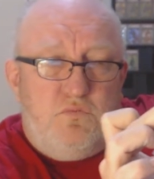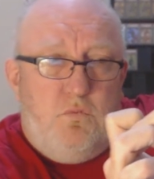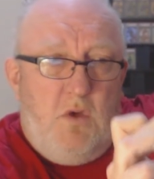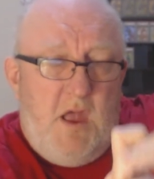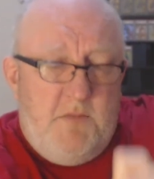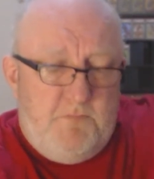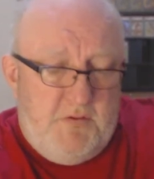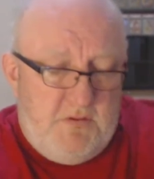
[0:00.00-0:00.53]

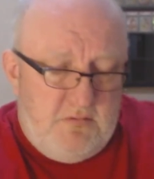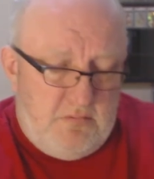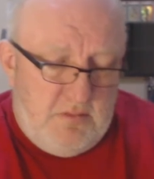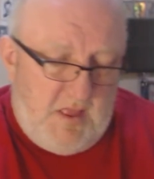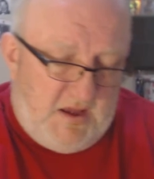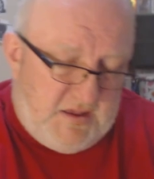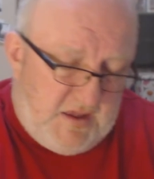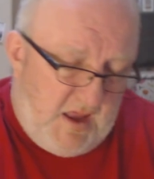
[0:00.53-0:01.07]
wipe it
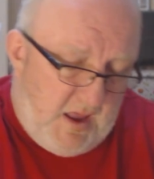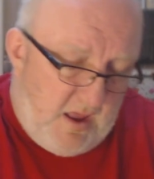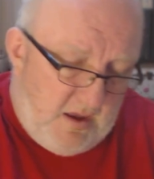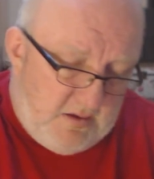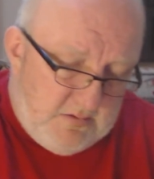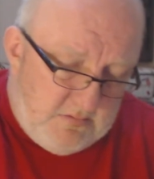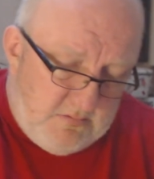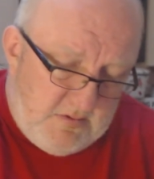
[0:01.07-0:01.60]
like
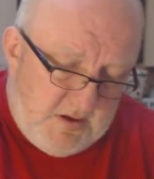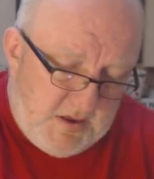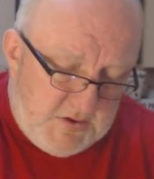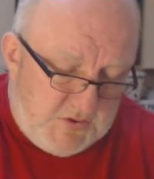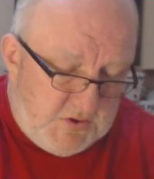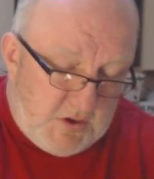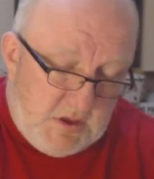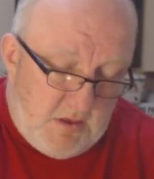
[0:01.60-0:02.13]
that, and it
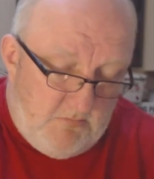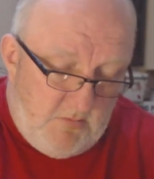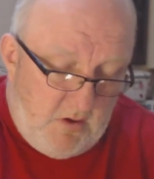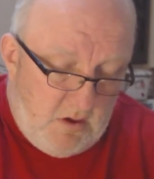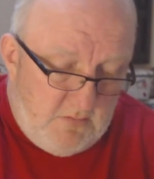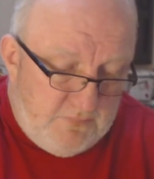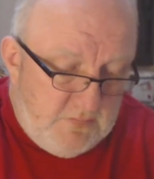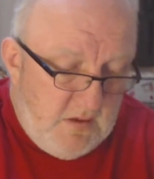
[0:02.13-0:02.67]
should come
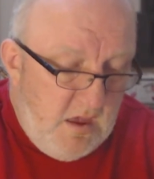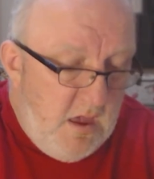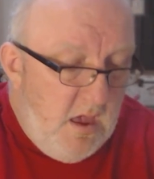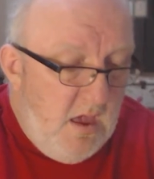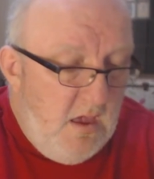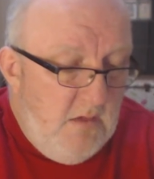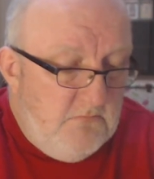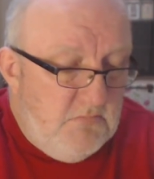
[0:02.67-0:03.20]
off.
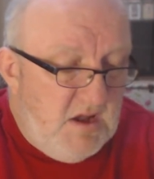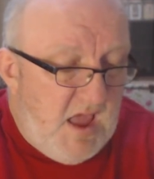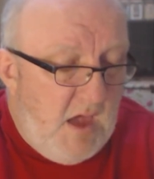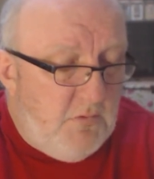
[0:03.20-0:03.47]
But